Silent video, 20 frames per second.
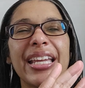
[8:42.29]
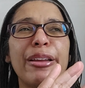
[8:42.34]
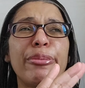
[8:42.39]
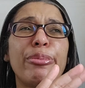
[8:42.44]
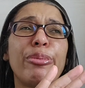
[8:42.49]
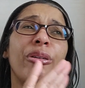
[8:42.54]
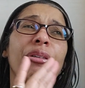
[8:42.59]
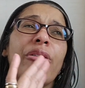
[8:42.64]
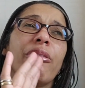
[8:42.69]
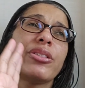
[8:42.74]

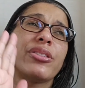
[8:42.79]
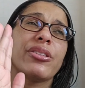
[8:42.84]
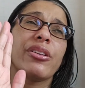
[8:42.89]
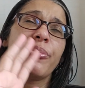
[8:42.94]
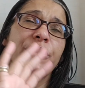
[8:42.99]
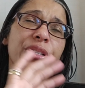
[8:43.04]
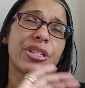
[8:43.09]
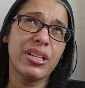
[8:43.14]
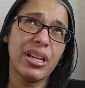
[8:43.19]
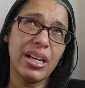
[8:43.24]
airport, so
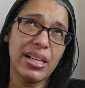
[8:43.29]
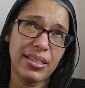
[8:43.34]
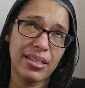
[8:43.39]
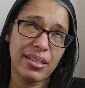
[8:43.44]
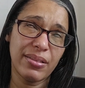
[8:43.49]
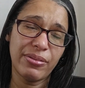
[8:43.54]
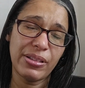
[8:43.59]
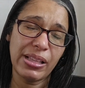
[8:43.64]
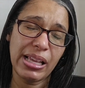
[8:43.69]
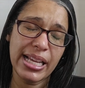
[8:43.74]
much nicer
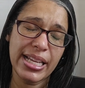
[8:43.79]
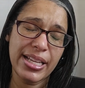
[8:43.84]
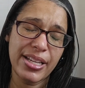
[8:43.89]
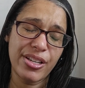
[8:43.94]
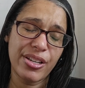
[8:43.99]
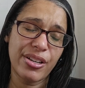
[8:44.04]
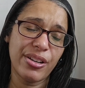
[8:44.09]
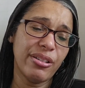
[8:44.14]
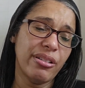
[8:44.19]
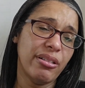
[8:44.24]
to fly
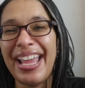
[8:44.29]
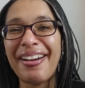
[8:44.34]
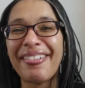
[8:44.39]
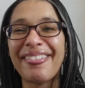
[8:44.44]
into.